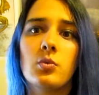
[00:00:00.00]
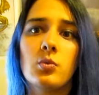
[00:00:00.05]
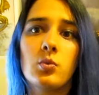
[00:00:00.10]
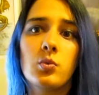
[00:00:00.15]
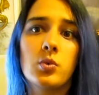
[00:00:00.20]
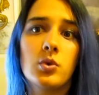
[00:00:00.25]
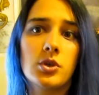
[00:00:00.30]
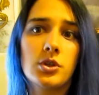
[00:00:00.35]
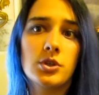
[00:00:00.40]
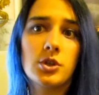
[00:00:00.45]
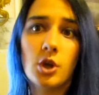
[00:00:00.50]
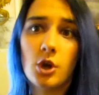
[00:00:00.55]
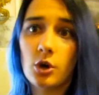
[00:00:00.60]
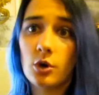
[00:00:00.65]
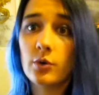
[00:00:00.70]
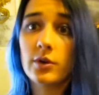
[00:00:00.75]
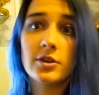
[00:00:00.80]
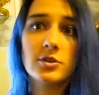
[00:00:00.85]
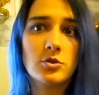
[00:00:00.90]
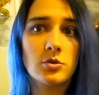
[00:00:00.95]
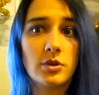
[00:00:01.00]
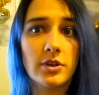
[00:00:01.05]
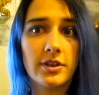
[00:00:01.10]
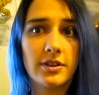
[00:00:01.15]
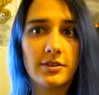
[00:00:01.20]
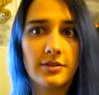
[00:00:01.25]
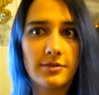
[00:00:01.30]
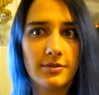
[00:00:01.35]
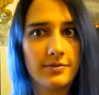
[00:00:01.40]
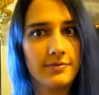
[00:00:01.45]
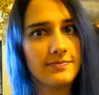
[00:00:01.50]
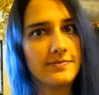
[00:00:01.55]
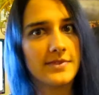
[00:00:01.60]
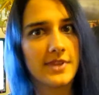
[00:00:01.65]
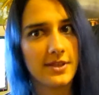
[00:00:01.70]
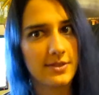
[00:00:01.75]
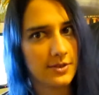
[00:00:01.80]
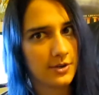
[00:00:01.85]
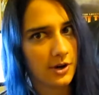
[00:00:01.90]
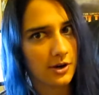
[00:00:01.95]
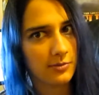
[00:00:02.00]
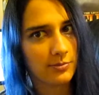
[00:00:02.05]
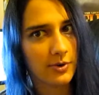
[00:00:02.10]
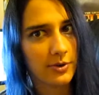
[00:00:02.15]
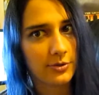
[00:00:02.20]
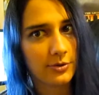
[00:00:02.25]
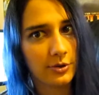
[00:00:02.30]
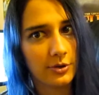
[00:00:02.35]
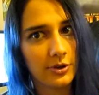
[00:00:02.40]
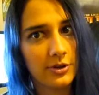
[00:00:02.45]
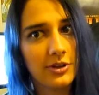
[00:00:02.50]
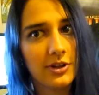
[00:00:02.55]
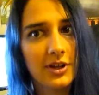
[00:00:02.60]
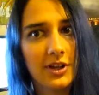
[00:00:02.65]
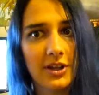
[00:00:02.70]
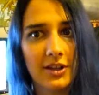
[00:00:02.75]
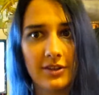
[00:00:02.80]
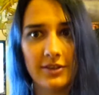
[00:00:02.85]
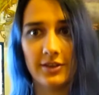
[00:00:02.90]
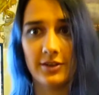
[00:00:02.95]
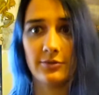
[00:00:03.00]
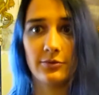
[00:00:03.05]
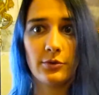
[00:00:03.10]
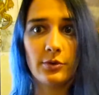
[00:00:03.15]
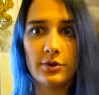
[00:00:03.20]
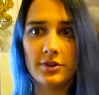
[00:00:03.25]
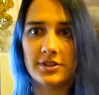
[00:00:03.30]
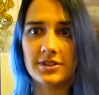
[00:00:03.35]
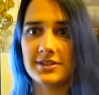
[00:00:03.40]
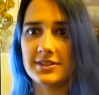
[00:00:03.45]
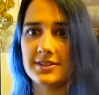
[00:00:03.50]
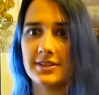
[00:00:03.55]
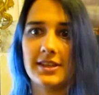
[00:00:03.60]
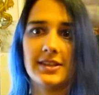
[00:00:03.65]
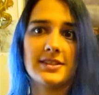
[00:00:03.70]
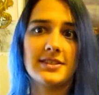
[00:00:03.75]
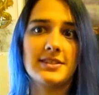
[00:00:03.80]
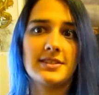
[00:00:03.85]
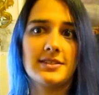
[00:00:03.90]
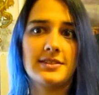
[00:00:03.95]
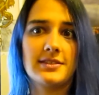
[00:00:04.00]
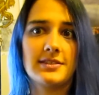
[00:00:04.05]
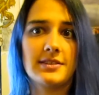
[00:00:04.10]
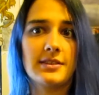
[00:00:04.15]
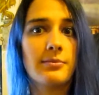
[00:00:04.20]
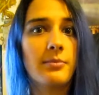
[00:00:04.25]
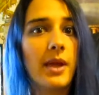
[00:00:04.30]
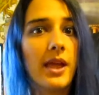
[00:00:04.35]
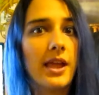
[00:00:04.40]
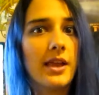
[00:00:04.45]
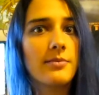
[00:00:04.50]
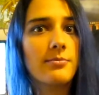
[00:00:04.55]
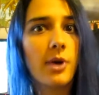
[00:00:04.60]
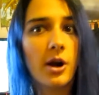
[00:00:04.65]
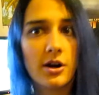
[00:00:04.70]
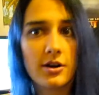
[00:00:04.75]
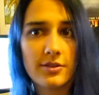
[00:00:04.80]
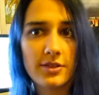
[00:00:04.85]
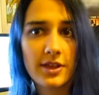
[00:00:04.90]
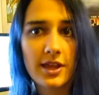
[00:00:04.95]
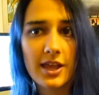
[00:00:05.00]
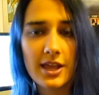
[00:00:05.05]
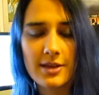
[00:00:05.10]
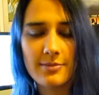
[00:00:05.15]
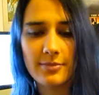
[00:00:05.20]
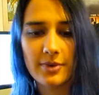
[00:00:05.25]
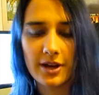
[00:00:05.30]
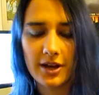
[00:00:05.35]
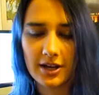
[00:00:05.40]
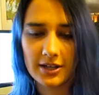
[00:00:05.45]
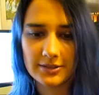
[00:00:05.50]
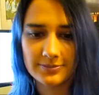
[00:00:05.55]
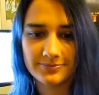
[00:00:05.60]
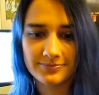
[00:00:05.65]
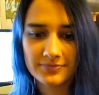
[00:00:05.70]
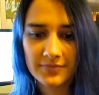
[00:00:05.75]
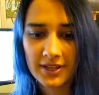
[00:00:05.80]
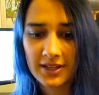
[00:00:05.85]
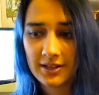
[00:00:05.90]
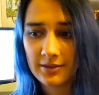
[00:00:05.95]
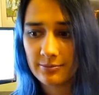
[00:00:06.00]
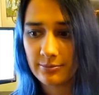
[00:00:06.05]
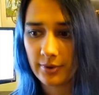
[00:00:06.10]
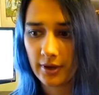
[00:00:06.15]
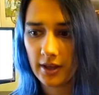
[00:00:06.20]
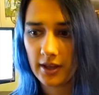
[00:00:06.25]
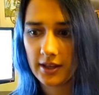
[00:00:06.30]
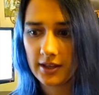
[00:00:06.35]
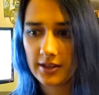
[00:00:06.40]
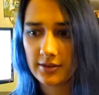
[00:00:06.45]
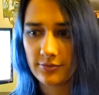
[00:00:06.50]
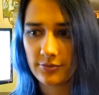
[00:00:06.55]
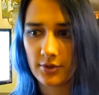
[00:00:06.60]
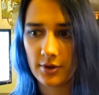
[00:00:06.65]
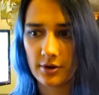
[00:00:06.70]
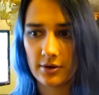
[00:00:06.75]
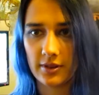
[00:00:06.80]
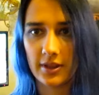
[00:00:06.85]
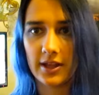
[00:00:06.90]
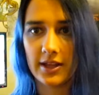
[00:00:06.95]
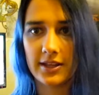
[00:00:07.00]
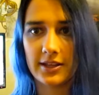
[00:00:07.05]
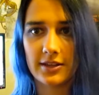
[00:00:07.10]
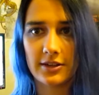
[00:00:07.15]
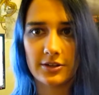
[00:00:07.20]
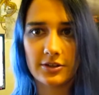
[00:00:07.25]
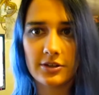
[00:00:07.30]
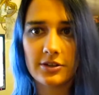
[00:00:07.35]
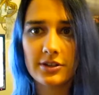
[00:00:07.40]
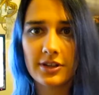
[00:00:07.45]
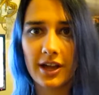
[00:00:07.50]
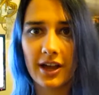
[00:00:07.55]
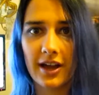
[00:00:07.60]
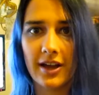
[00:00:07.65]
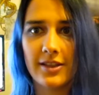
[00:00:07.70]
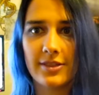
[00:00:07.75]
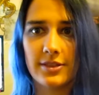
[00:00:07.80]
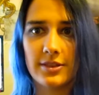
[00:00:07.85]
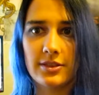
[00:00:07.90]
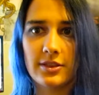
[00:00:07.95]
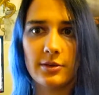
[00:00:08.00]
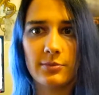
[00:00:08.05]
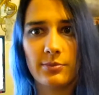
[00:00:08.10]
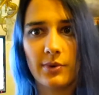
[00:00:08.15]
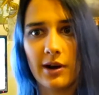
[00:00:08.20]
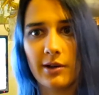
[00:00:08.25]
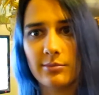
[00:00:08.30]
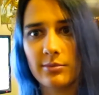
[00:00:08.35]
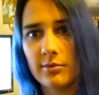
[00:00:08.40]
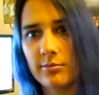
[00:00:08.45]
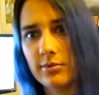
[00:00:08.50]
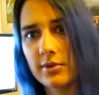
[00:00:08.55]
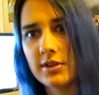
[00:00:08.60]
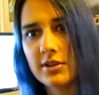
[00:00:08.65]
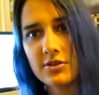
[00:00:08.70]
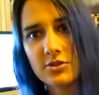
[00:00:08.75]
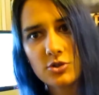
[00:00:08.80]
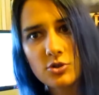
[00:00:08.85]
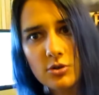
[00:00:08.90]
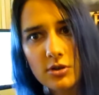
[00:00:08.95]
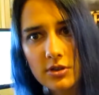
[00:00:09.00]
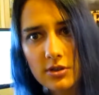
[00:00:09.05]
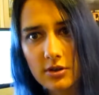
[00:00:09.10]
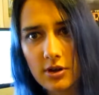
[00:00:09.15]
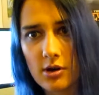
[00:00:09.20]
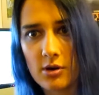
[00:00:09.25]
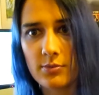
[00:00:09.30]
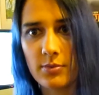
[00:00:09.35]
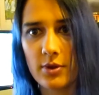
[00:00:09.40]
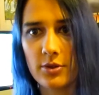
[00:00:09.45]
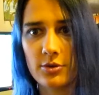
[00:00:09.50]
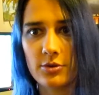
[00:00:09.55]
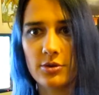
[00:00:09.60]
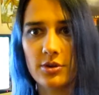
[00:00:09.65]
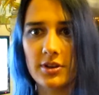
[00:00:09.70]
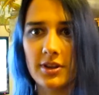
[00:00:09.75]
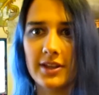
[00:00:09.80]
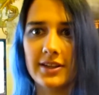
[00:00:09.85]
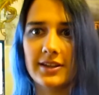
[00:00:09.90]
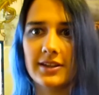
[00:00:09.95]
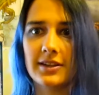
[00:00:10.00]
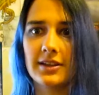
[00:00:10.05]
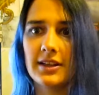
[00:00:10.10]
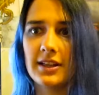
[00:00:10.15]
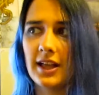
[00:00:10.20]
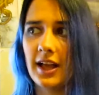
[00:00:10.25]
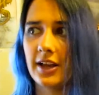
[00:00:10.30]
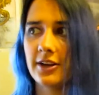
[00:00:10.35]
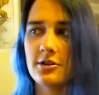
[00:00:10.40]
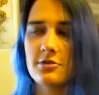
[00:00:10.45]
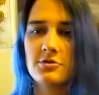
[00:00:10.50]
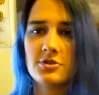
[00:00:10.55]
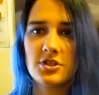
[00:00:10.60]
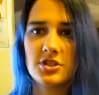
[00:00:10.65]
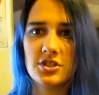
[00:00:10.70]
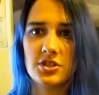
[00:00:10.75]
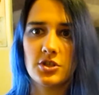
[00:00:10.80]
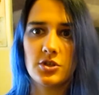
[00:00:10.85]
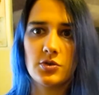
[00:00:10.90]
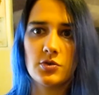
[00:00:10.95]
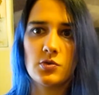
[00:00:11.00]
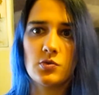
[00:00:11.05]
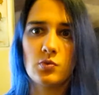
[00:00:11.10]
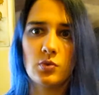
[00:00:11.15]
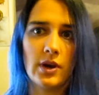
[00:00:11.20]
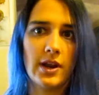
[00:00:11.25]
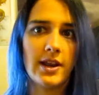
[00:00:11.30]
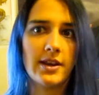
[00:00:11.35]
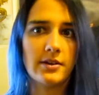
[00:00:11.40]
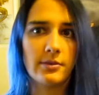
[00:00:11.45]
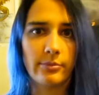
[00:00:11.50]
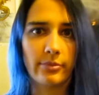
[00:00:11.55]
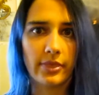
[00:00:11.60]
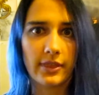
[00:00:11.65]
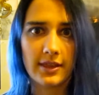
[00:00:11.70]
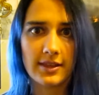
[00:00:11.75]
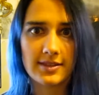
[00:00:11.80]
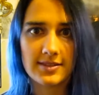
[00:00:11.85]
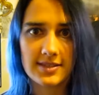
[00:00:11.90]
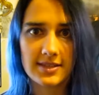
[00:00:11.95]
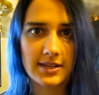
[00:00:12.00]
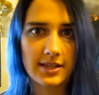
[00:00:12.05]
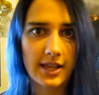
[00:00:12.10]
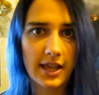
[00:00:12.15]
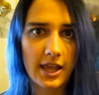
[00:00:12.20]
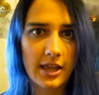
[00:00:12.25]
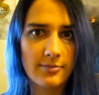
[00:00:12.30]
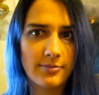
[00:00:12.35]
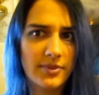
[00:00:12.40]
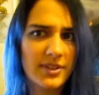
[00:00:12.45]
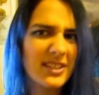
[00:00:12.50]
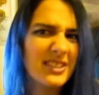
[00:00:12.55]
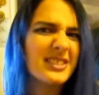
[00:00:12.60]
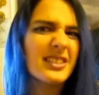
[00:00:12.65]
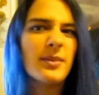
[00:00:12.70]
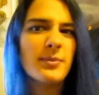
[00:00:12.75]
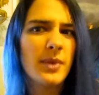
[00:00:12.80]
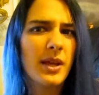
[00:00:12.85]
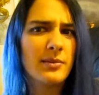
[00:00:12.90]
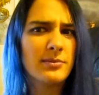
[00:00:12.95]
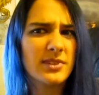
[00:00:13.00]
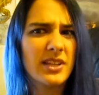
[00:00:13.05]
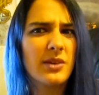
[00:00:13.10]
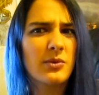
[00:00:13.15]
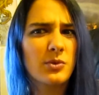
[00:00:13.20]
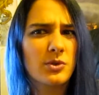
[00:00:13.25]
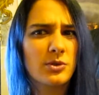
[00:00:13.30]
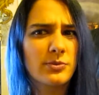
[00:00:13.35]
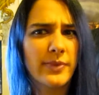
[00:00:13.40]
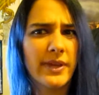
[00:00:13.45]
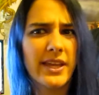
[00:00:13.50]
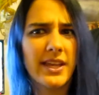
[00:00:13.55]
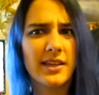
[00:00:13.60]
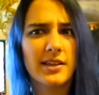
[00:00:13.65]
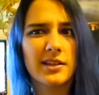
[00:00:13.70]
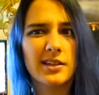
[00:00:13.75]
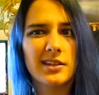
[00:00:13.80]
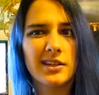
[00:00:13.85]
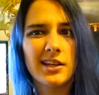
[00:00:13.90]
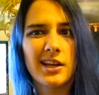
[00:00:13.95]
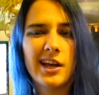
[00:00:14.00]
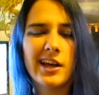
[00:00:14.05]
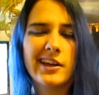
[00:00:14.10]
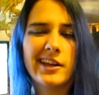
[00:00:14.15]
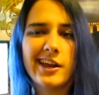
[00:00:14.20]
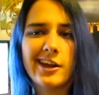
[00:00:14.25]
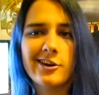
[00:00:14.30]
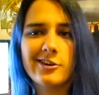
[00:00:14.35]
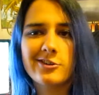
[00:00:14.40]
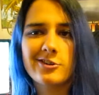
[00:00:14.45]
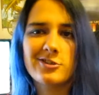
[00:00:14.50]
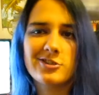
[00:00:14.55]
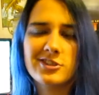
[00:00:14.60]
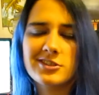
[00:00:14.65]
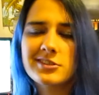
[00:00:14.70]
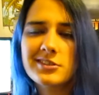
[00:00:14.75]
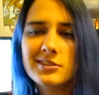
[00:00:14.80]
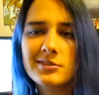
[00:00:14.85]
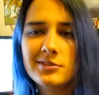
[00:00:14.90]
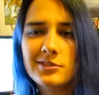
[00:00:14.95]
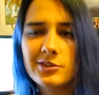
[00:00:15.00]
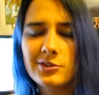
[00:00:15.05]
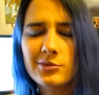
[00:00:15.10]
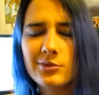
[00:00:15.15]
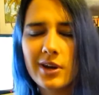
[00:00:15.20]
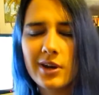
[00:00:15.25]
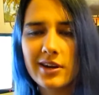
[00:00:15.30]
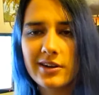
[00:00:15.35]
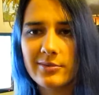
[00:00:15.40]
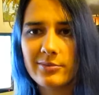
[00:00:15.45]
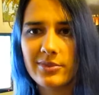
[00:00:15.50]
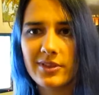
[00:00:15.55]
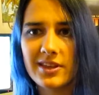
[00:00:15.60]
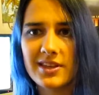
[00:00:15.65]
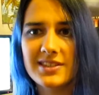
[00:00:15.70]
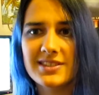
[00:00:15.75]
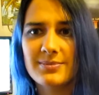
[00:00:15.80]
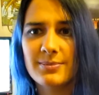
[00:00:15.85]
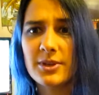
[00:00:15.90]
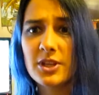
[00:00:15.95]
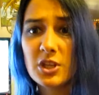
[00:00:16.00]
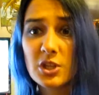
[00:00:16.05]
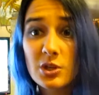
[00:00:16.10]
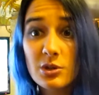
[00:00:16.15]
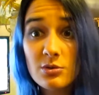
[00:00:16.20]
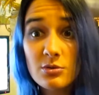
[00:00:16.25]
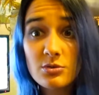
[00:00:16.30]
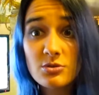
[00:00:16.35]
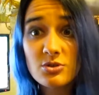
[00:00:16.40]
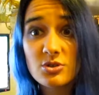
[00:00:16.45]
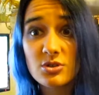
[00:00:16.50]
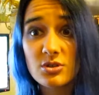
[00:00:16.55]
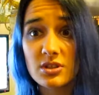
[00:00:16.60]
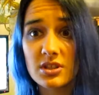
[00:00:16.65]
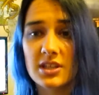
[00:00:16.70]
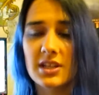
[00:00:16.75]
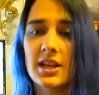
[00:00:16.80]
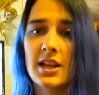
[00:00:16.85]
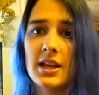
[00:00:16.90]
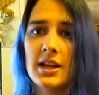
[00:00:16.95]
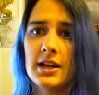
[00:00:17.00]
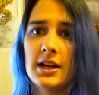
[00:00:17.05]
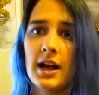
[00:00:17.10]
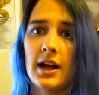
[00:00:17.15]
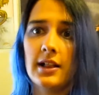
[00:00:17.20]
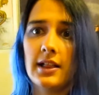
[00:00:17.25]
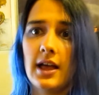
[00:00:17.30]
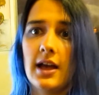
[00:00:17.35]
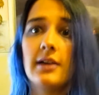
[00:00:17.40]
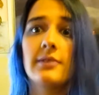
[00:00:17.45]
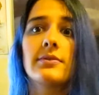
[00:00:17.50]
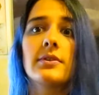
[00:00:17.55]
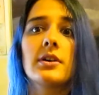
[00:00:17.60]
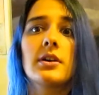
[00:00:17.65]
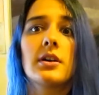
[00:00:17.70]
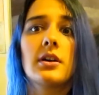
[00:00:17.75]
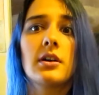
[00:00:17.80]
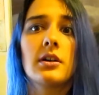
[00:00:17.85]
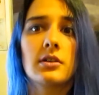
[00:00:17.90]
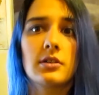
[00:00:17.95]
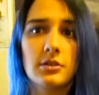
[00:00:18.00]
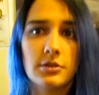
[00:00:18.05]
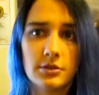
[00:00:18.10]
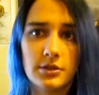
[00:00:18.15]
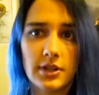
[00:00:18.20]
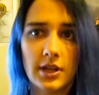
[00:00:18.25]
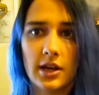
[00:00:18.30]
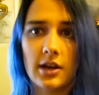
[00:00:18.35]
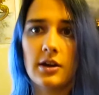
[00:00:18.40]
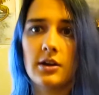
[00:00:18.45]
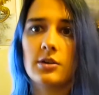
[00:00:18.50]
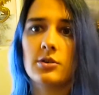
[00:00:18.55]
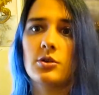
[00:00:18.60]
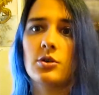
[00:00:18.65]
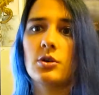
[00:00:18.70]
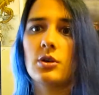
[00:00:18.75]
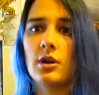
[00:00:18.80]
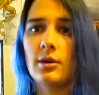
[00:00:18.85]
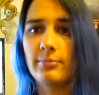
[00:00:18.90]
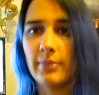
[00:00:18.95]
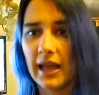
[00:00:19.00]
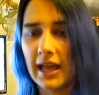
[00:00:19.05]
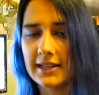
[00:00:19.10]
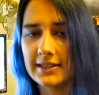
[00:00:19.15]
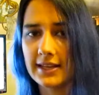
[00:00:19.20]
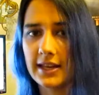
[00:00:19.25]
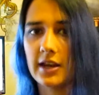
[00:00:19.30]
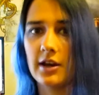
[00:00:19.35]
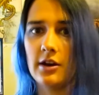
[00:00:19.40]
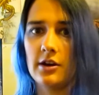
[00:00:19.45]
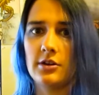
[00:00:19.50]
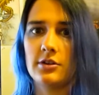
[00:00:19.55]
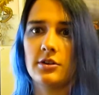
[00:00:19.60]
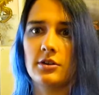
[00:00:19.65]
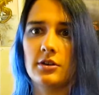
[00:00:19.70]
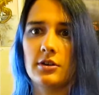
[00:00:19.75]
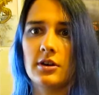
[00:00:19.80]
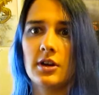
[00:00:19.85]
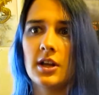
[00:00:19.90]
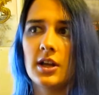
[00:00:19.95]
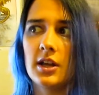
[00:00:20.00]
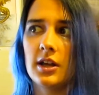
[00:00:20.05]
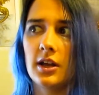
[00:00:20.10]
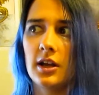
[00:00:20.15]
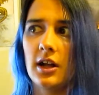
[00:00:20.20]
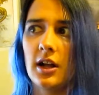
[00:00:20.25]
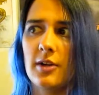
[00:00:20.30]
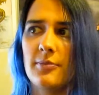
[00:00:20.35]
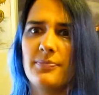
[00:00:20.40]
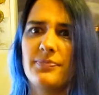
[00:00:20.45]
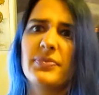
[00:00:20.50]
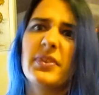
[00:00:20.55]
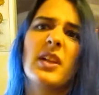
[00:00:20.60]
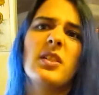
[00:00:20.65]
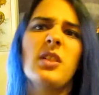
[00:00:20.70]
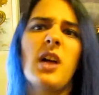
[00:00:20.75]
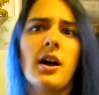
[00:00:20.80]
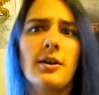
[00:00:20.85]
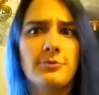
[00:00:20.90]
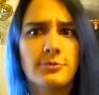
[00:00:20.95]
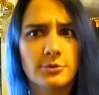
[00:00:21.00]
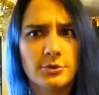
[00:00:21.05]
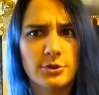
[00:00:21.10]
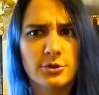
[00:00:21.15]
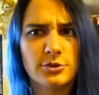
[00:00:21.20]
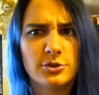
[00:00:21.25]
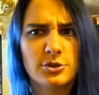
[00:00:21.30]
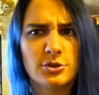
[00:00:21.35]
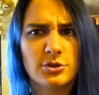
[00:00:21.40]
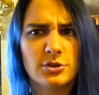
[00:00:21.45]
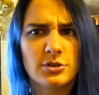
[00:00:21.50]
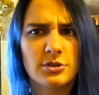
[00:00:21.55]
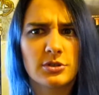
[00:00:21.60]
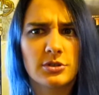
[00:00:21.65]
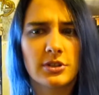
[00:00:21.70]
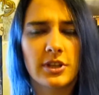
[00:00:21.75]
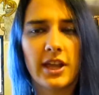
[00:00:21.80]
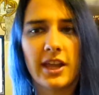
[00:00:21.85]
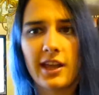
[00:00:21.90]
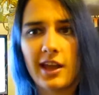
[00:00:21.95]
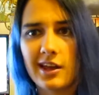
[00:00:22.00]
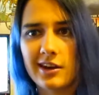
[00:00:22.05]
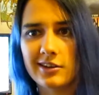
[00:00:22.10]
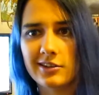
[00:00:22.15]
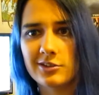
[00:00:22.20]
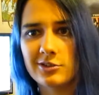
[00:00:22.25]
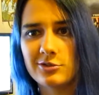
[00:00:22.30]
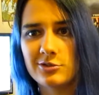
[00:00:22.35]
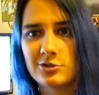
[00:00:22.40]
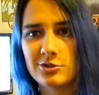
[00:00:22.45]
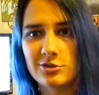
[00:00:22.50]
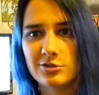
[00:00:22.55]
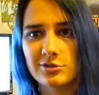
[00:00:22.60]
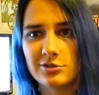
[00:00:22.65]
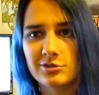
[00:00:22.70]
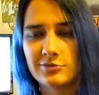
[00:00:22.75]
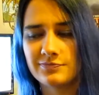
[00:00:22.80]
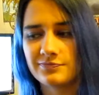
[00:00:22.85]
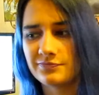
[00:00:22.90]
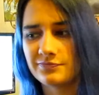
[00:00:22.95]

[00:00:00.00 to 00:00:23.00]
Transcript: would go and join, say, the Dark Brotherhood, then of course that's the main part of the game. But if they're like a good guy, then they'll probably destroy the Dark Brotherhood. Like, I don't just do random things in a game. Sometimes I will make a character just to do random things, but usually I'll have a good character, a bad character, a lawful neutral, chaotic neutral,